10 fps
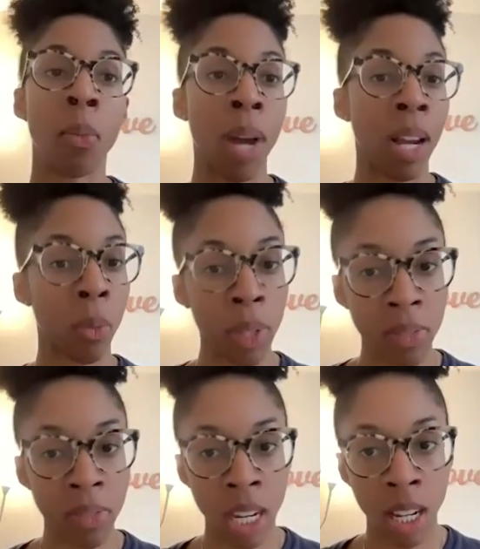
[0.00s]
When
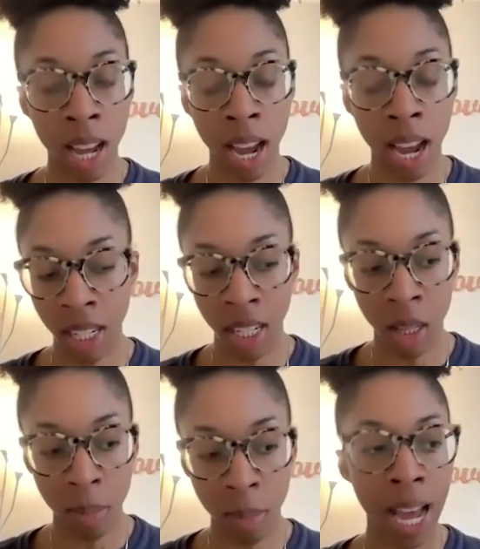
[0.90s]
we've done it, I've done
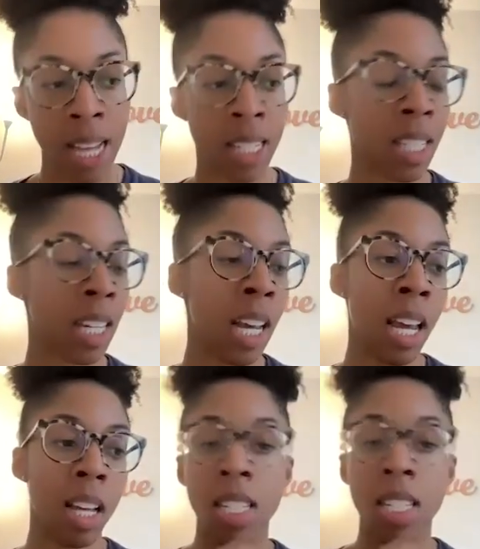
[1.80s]
it in the past.
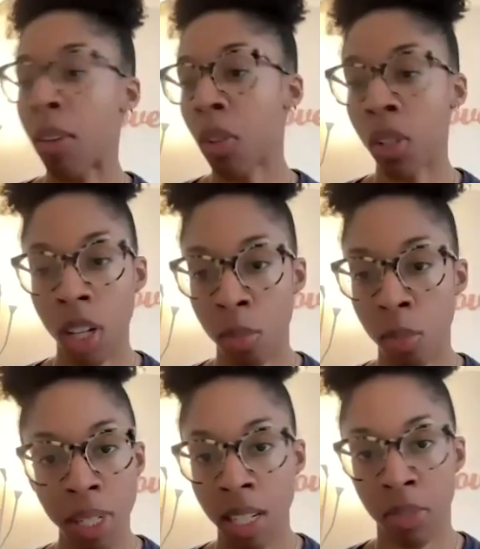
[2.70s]
Several could
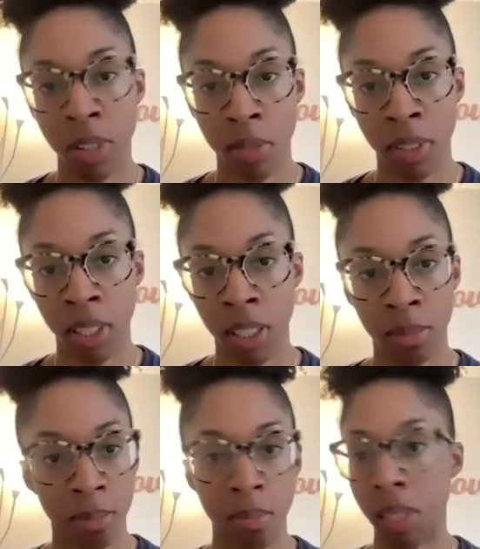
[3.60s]
be different
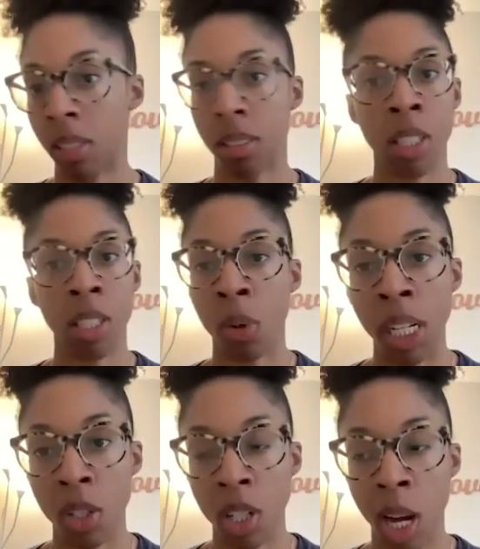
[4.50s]
for
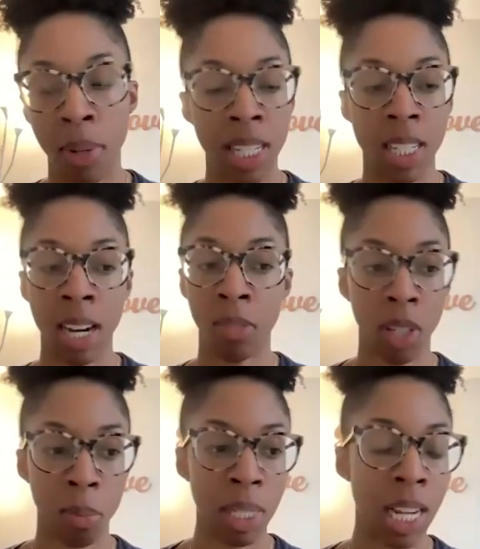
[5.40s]
each company.
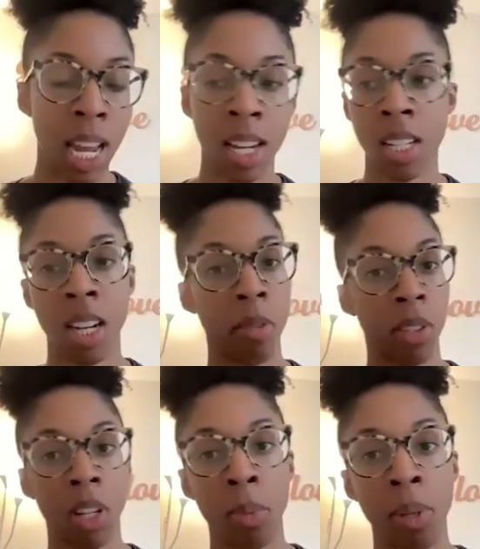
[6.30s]
Several could be 10,
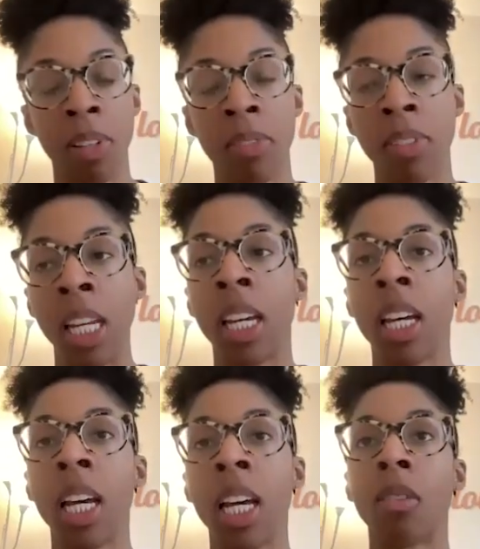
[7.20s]
several could be 50.
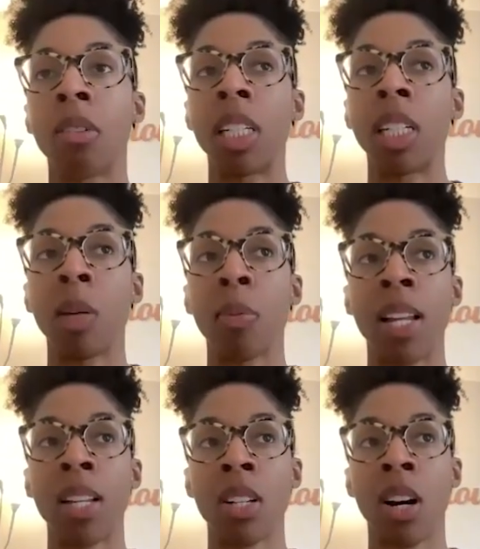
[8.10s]
It really
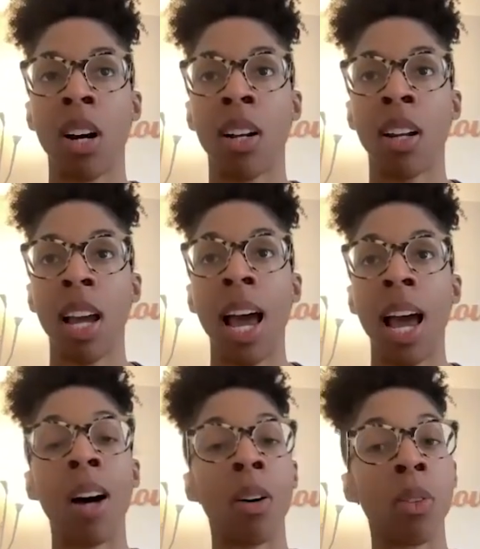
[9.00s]
depends on
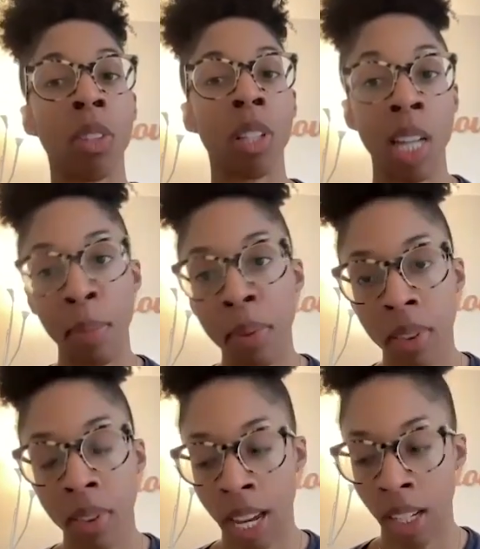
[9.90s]
how the
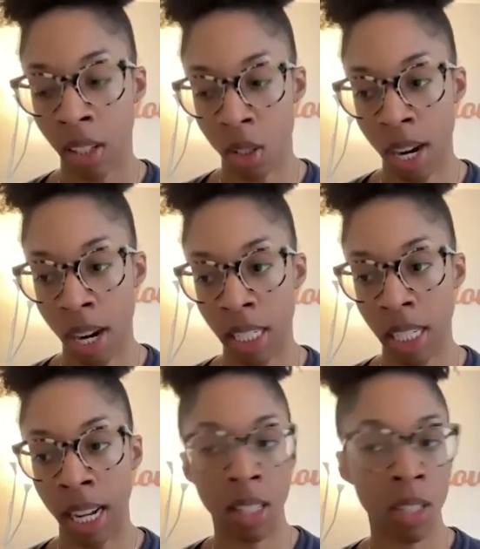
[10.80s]
depth that you're trying
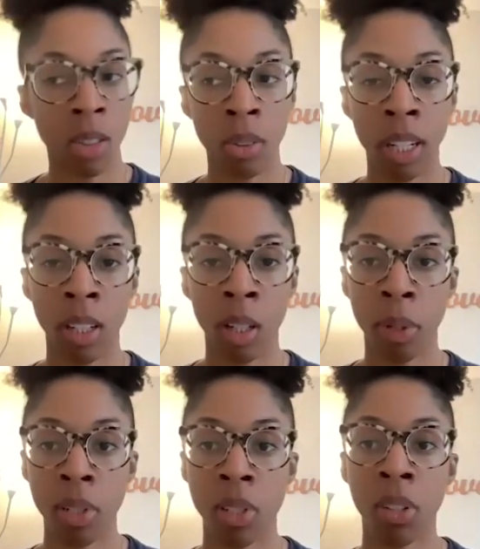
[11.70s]
to get to in your
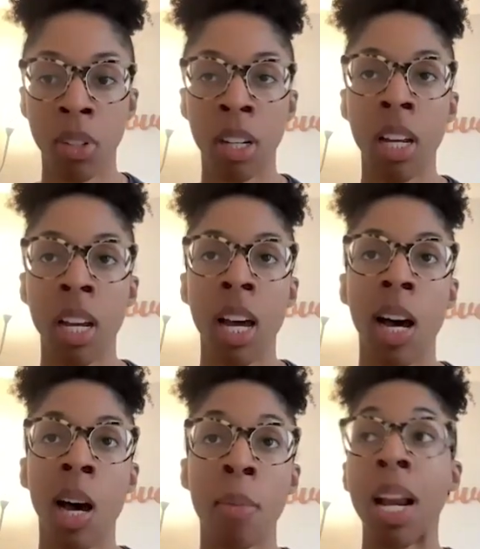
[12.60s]
persona,
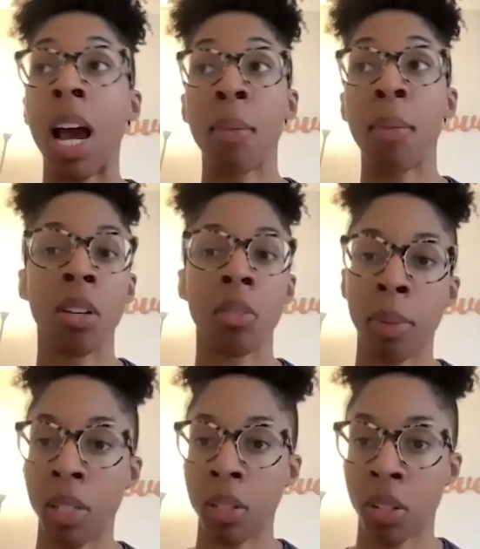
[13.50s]
and how much
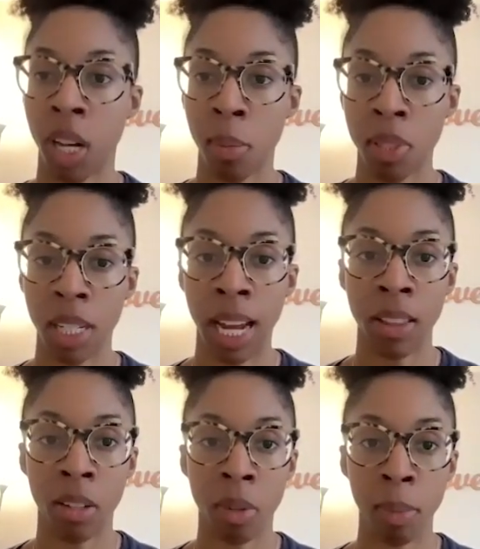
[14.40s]
information you're able to
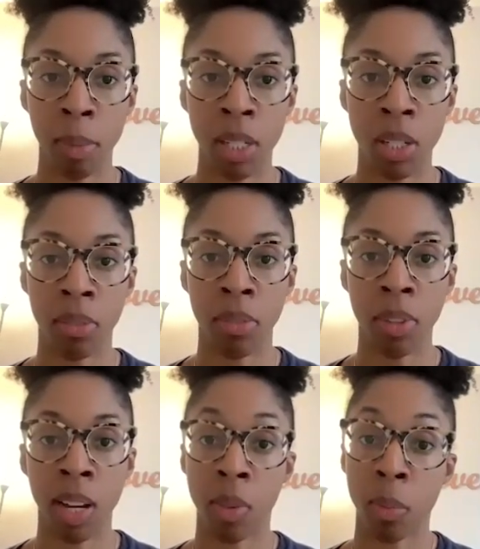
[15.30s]
gather from each of
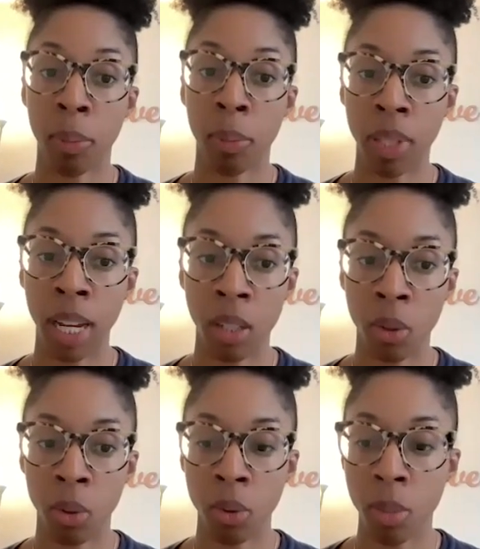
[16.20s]
the people that
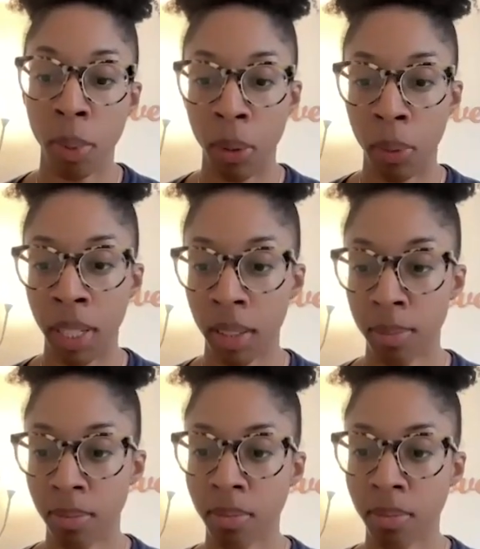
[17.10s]
you speak with.